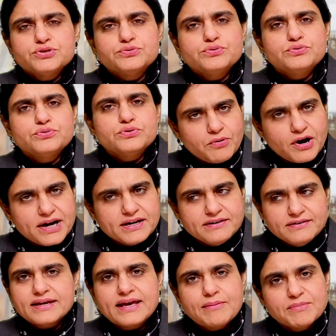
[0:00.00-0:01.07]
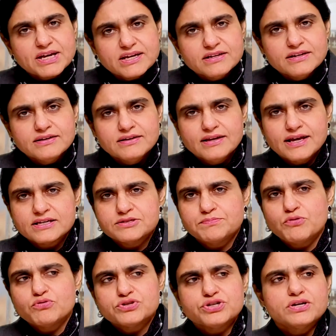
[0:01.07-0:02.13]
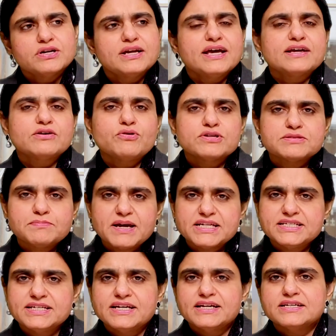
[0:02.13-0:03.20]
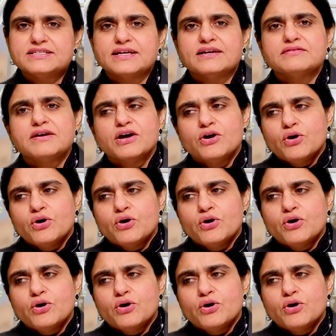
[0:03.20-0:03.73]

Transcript: to avoid a chemical exposure like cosmetics and